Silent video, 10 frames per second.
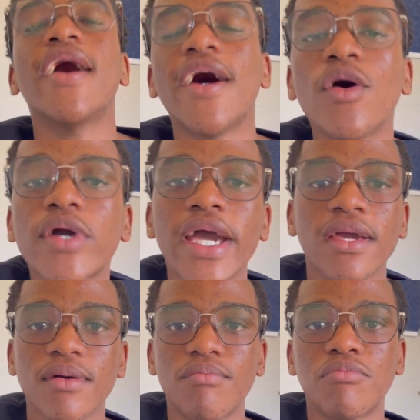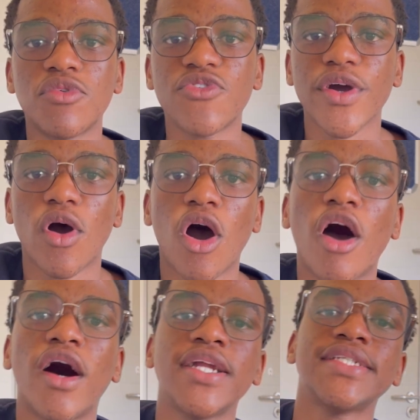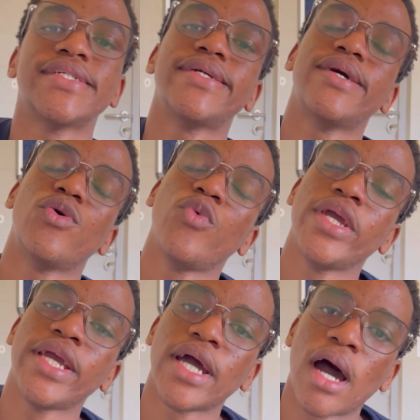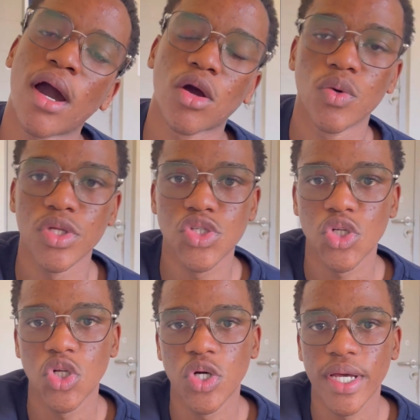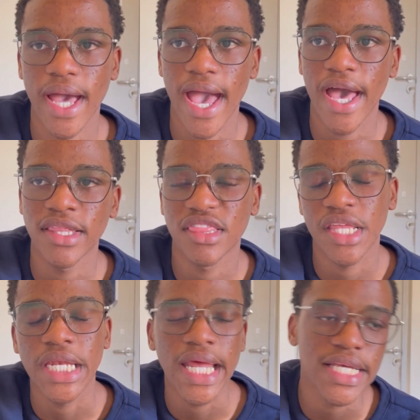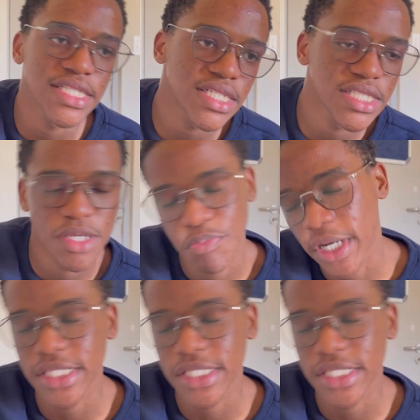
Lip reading: Okay, moving on, we are going to look at the next tip